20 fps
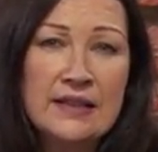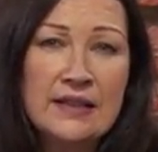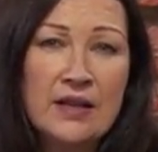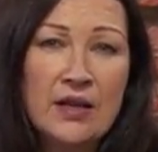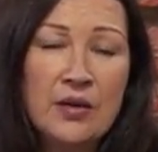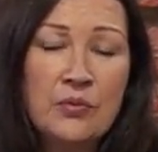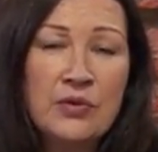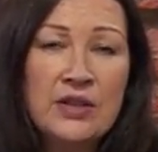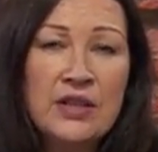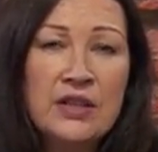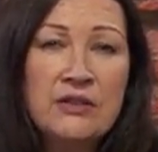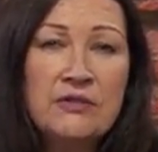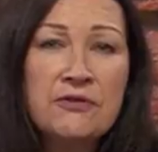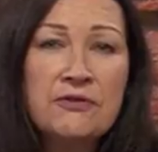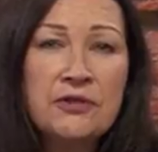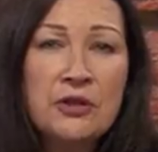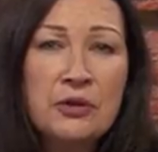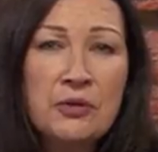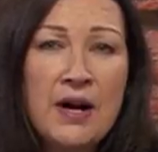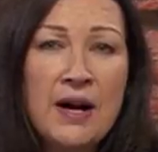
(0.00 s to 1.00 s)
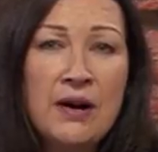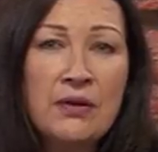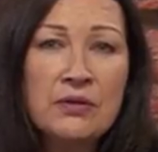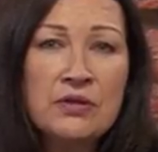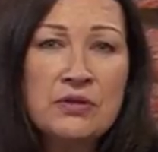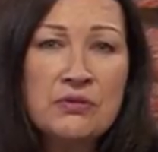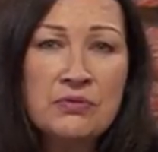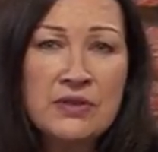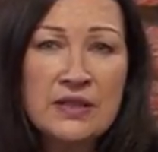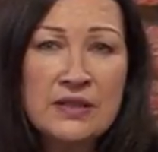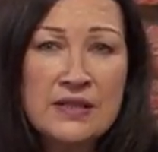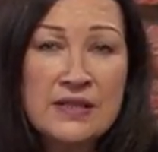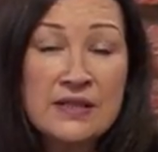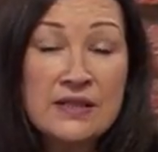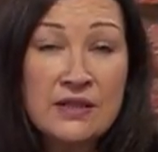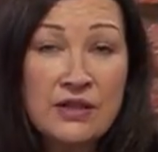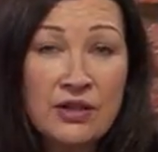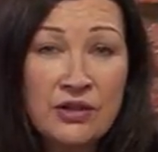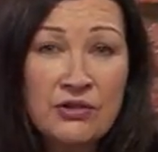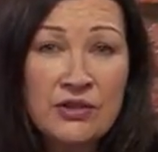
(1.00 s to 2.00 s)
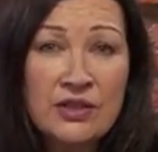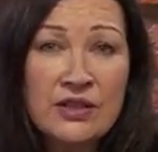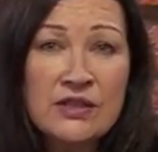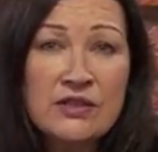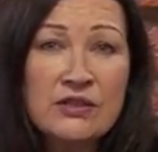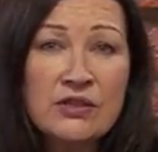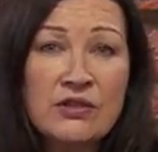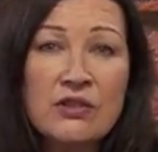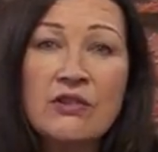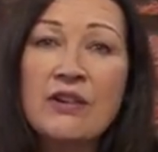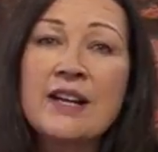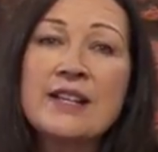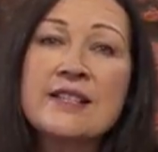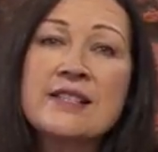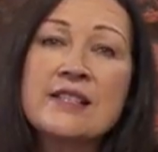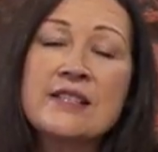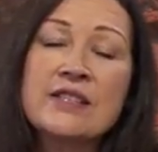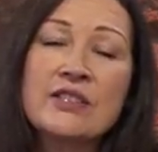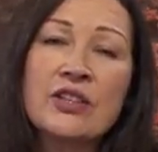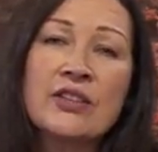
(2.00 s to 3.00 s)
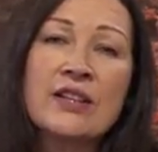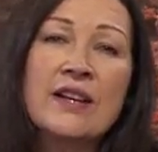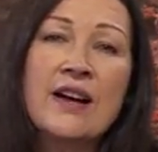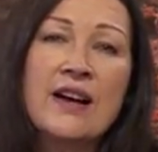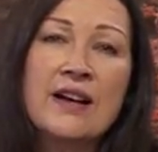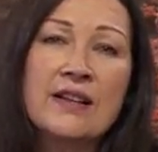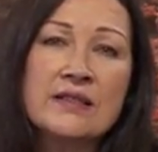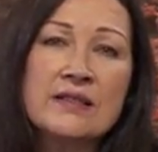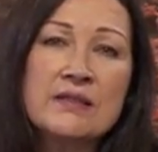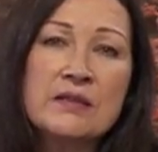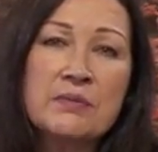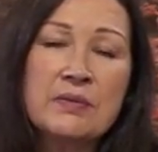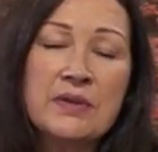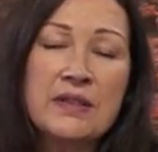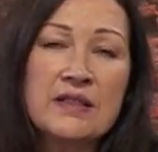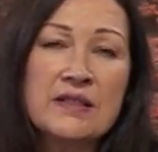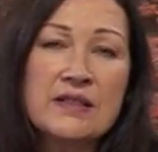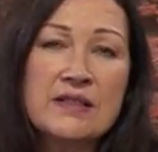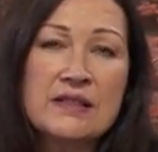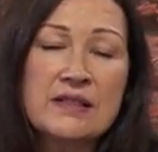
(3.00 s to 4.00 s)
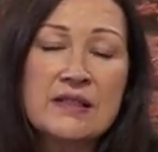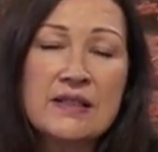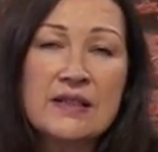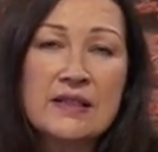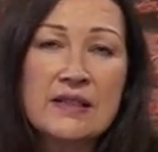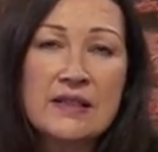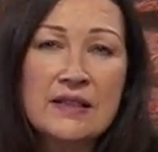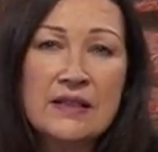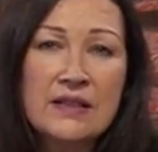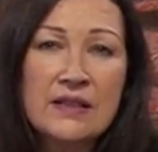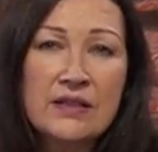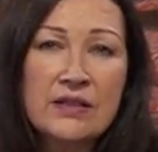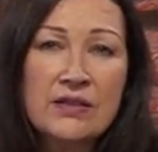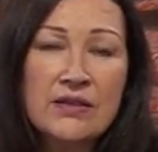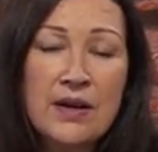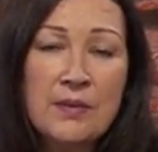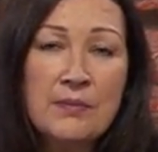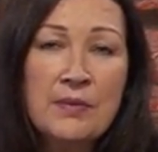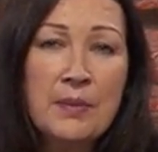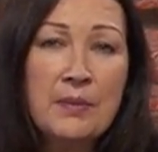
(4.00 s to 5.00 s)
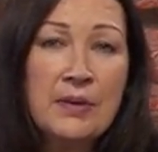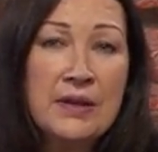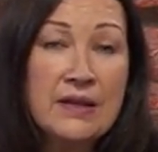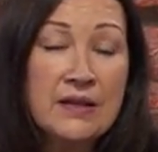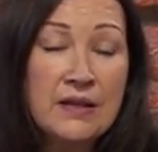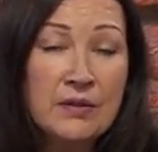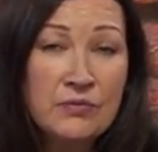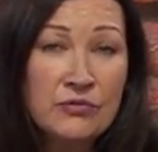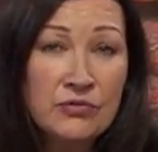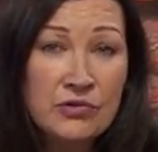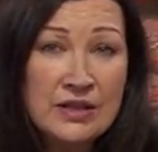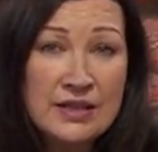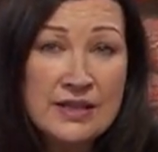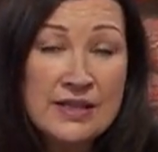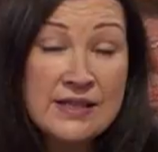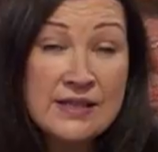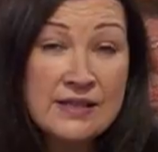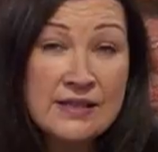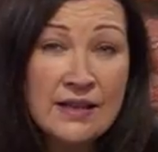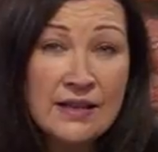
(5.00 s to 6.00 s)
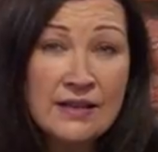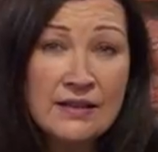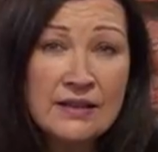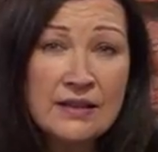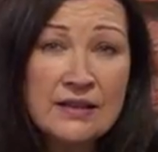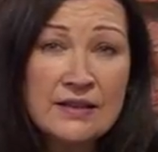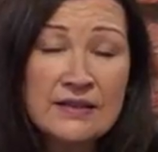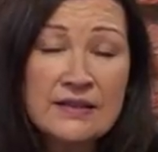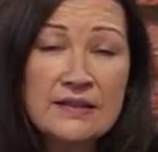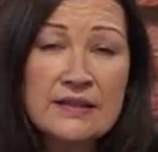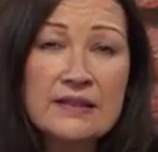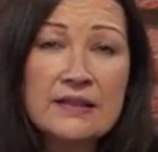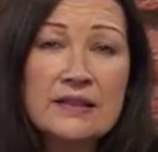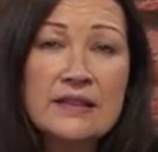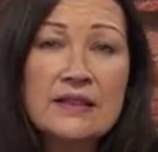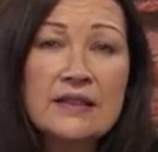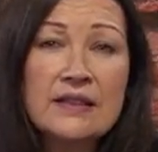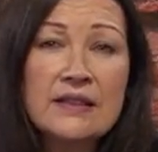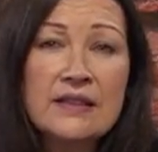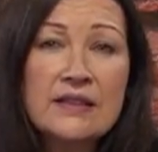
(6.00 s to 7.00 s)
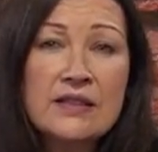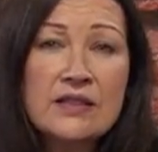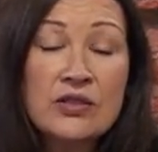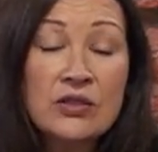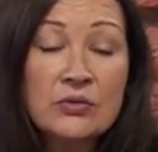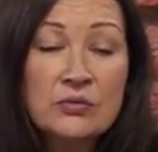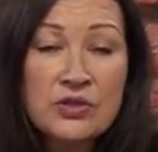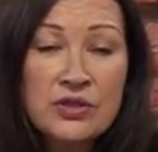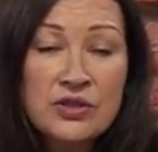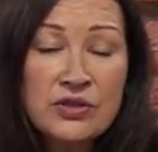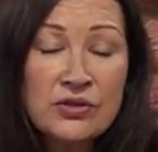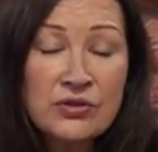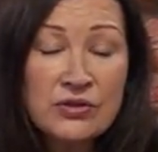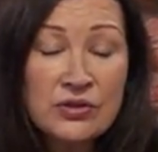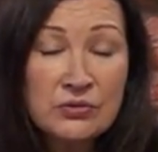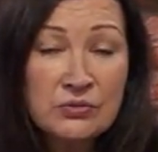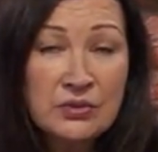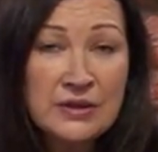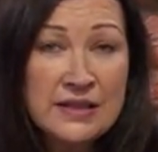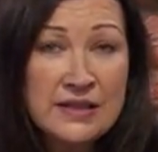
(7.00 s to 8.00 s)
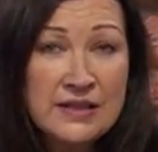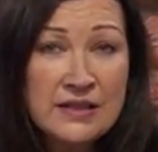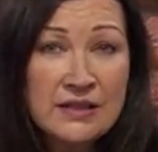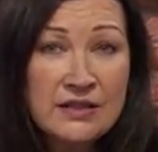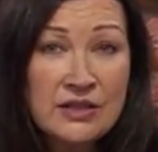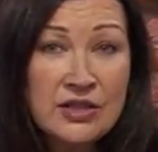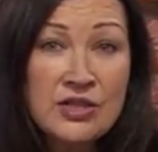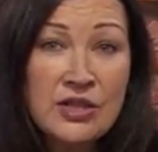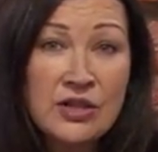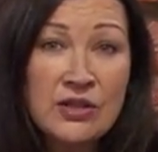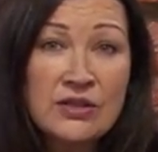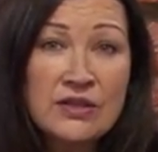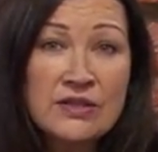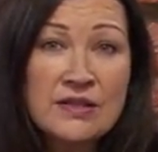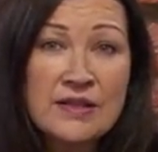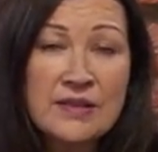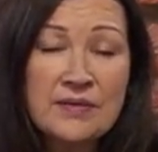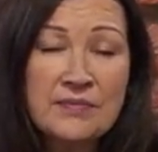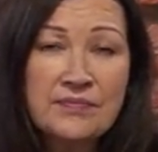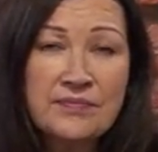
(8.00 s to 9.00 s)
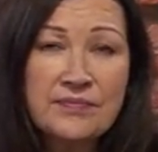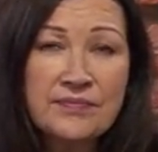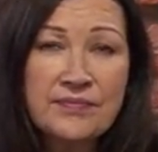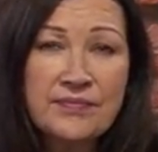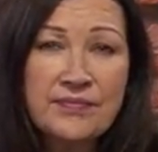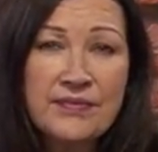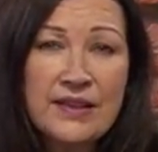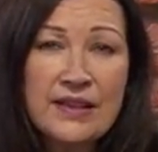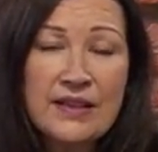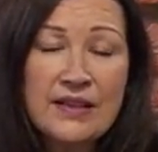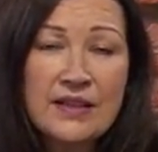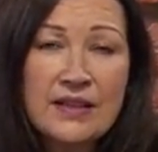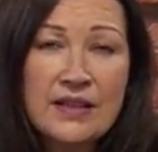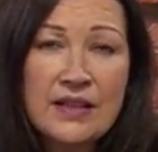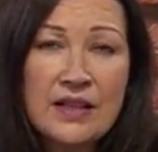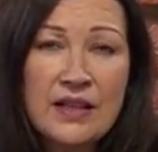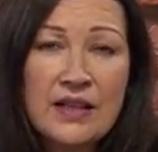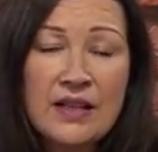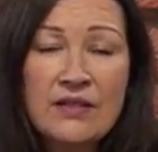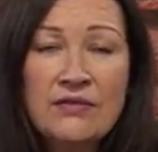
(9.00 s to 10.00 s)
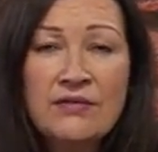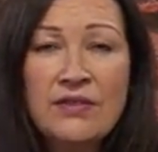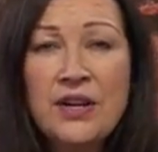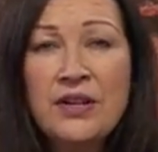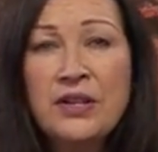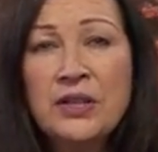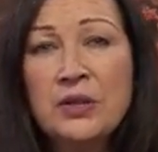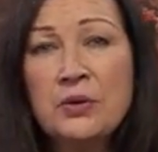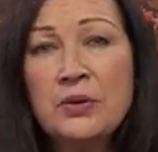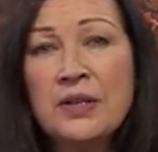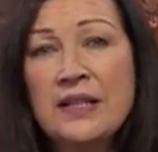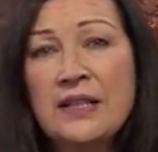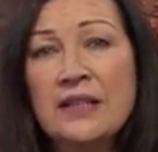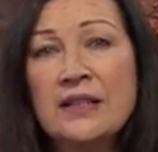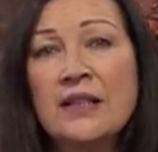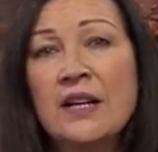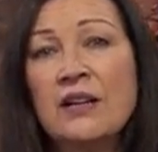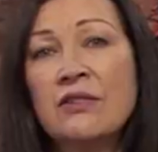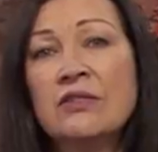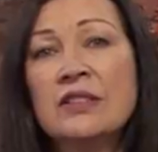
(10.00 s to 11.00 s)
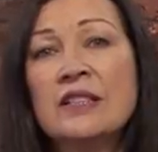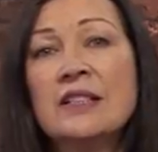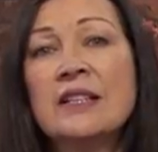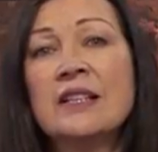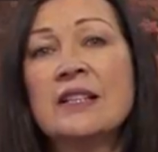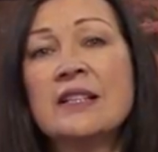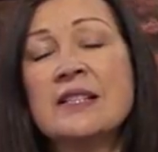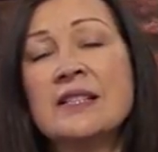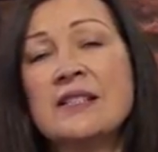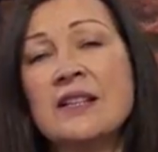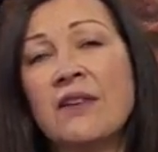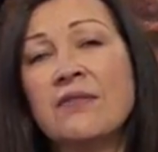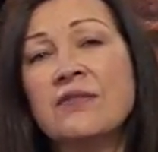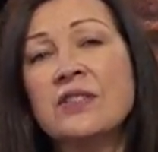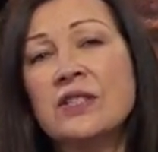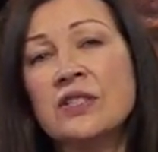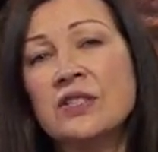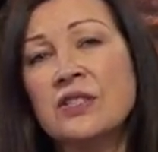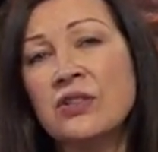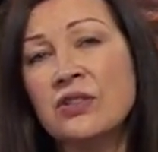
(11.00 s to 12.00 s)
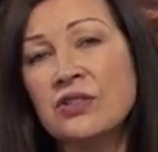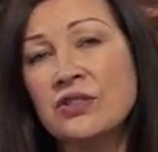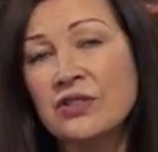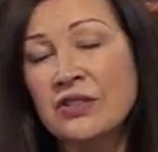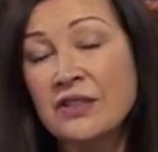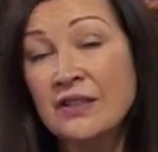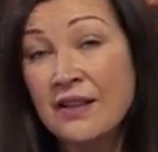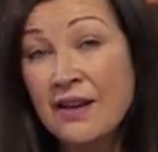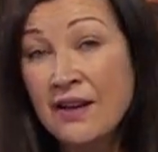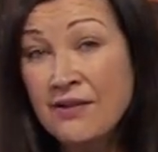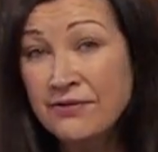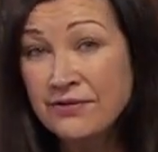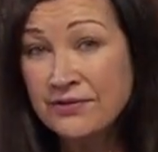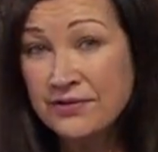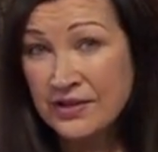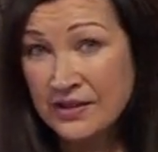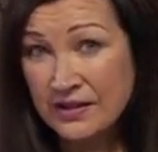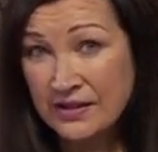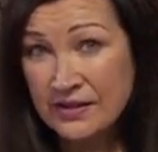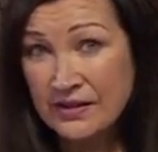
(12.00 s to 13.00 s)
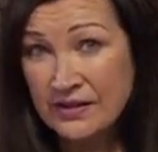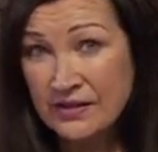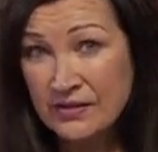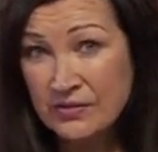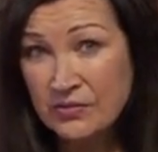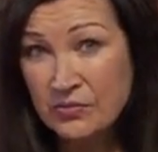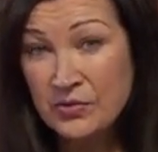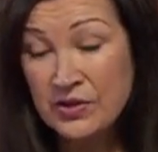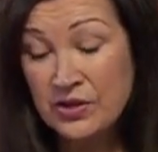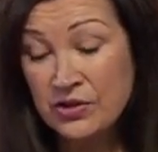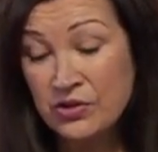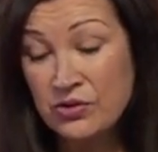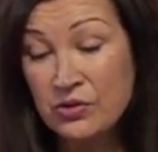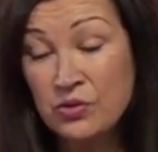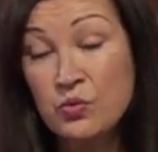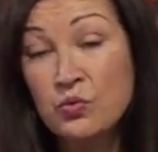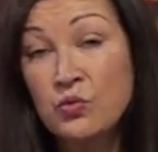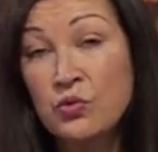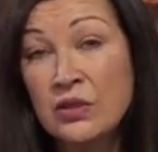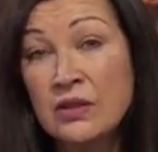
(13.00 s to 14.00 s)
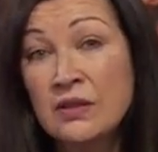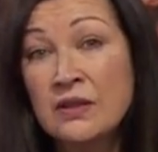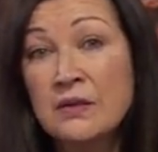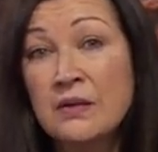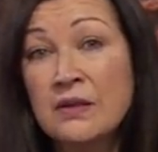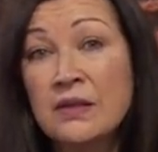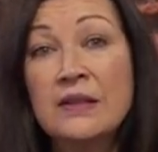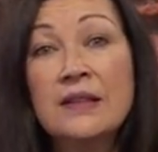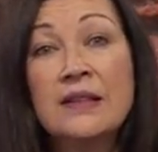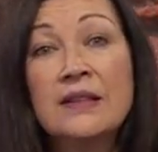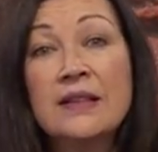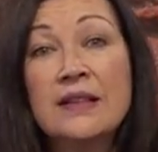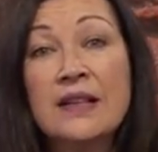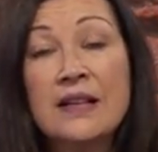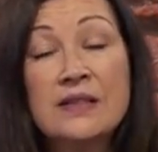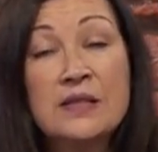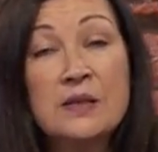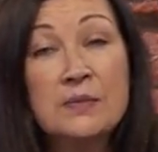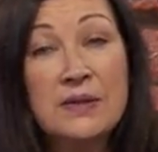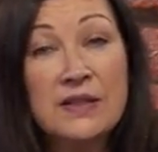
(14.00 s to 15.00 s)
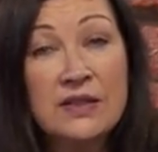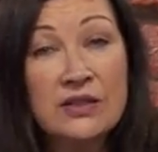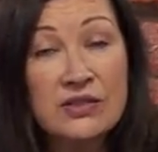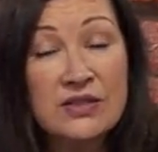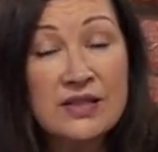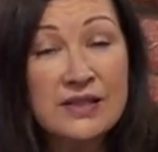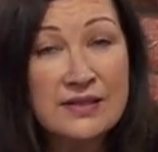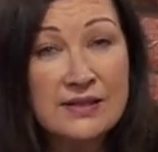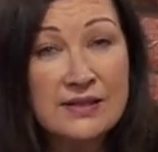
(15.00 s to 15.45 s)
And within a few hours, we had a serious crisis on our hands because Grandma became really sick, so much so that we needed the doctor. And very quickly, I realized after the doctor had left us with just one antibiotic